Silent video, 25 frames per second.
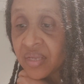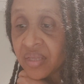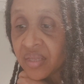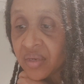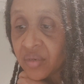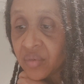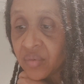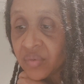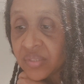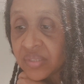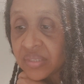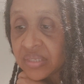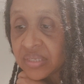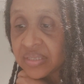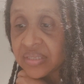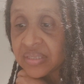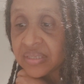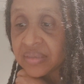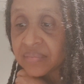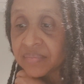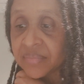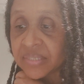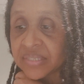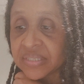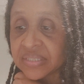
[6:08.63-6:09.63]
there was
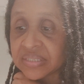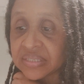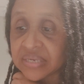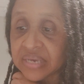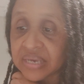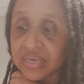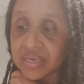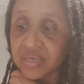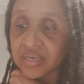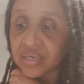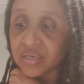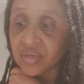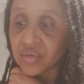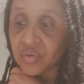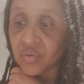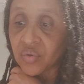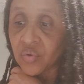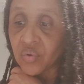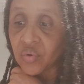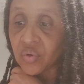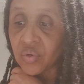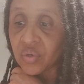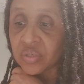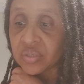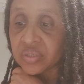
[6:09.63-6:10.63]
nothing mistaken
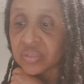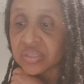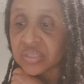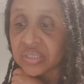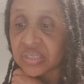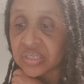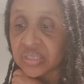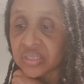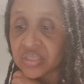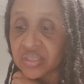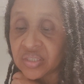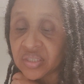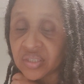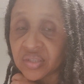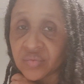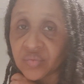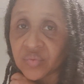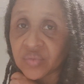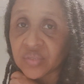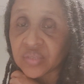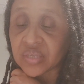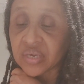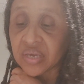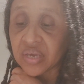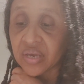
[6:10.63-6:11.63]
or tinged
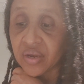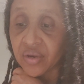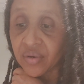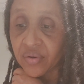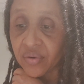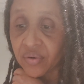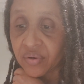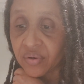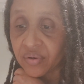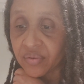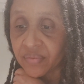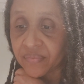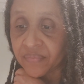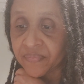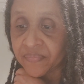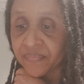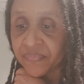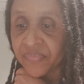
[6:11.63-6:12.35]
with error.